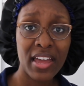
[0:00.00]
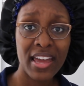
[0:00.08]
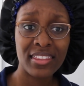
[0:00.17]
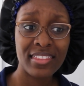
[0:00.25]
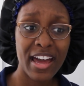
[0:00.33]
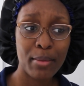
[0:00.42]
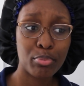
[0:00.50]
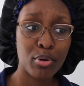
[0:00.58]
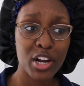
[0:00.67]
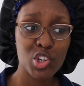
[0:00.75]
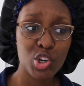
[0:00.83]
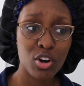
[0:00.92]
and that
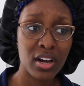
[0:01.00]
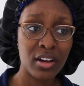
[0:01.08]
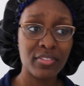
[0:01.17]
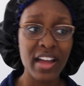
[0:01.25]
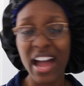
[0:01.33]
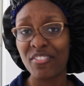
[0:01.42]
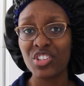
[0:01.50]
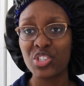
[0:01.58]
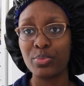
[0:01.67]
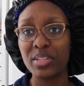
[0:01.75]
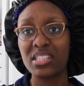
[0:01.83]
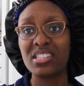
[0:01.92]
pressure of having to
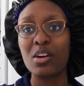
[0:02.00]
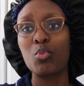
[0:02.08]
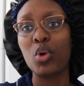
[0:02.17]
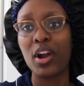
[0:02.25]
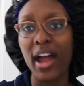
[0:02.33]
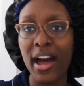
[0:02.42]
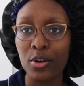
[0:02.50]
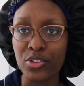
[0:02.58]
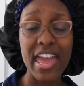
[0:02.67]
be somewhere else.